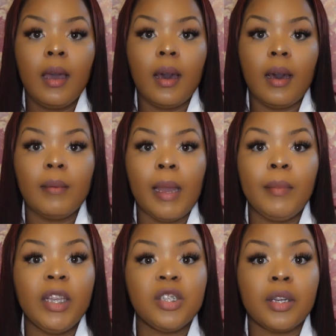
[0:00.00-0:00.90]
I
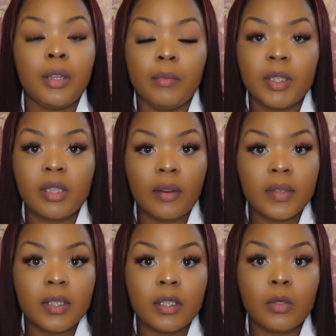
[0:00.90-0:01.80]
majored in human
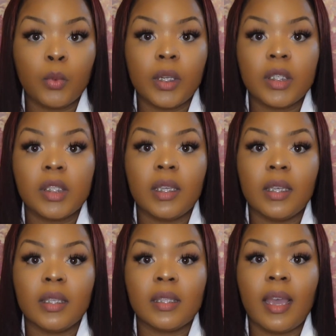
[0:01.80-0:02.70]
services, which
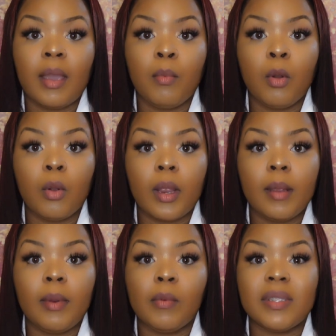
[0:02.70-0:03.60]
is a
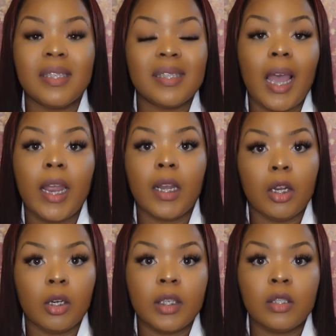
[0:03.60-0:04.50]
program that was designed
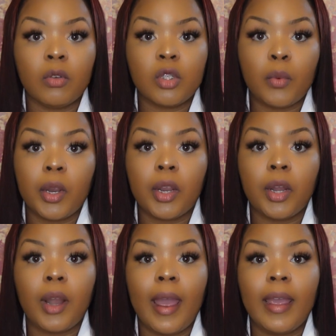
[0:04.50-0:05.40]
under a social
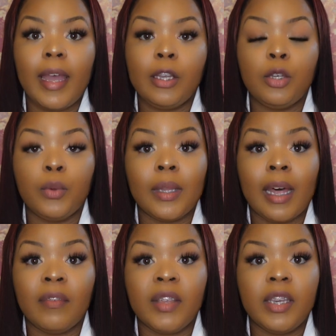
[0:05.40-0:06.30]
worker. I had to do a
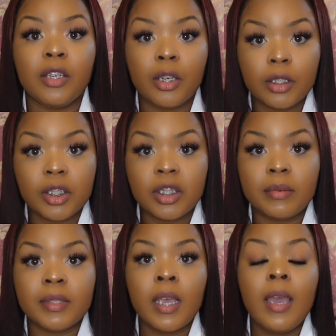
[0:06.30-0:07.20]
lot of
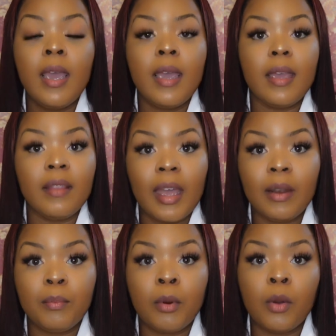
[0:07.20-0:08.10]
internships in
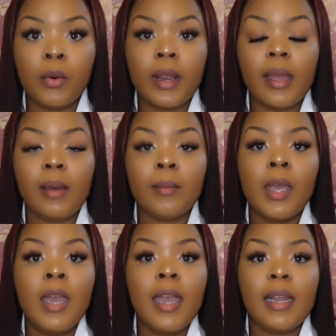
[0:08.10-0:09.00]
that program,
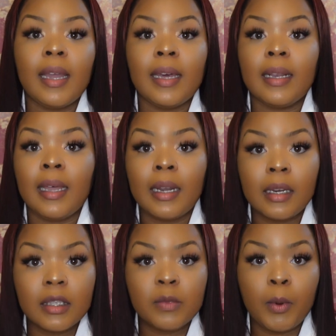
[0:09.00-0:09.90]
and I got a lot
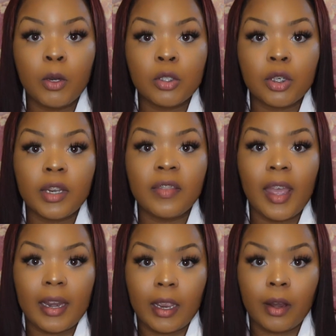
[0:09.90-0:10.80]
of exposure in
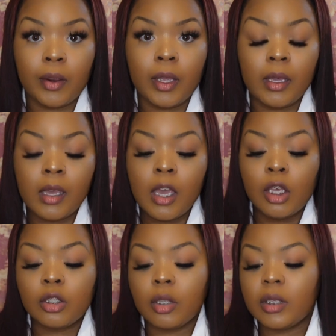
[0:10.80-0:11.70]
that area.
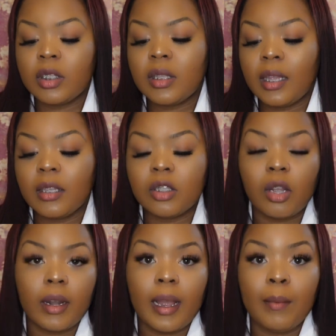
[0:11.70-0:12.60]
So just getting
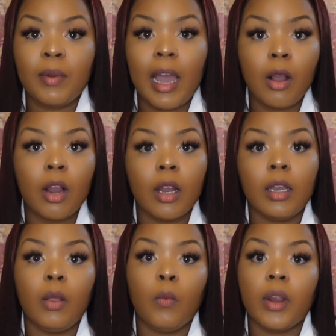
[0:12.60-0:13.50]
started, I'm now
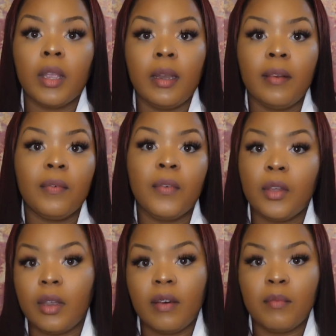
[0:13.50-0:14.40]
currently working in the
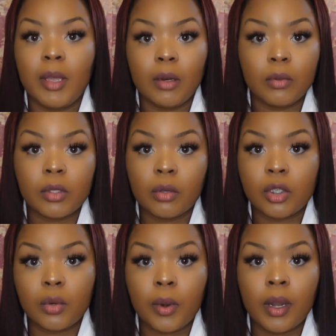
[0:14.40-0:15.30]
field of medical
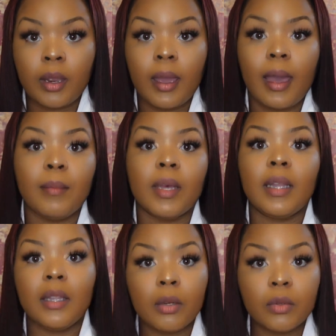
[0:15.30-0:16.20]
social work. I'm a
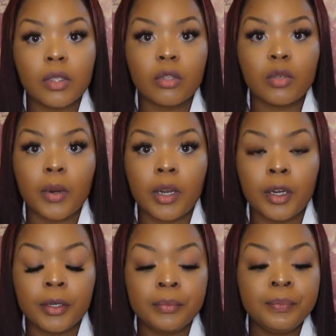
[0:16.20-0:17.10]
clinical social
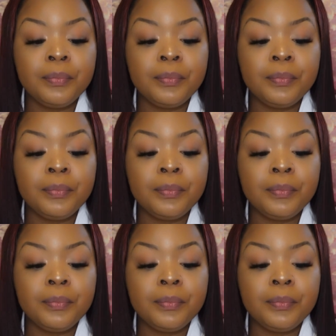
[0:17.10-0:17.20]
worker.